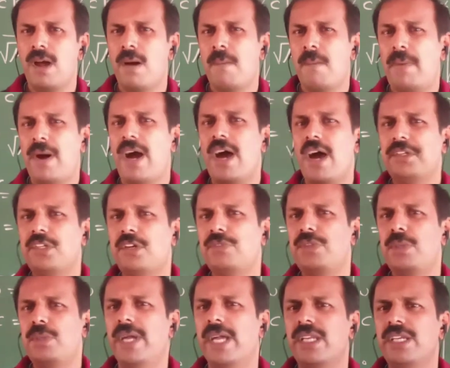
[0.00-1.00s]
part of
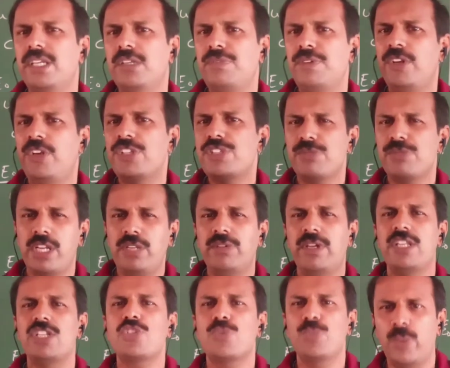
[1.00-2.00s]
the magnetic field is
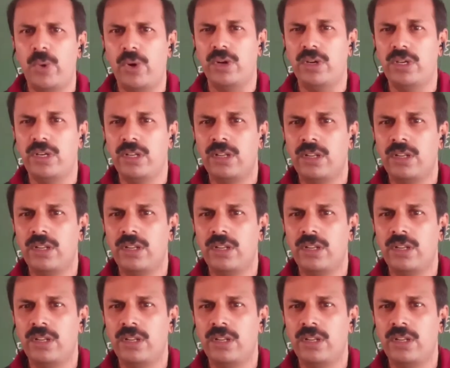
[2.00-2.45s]
very small.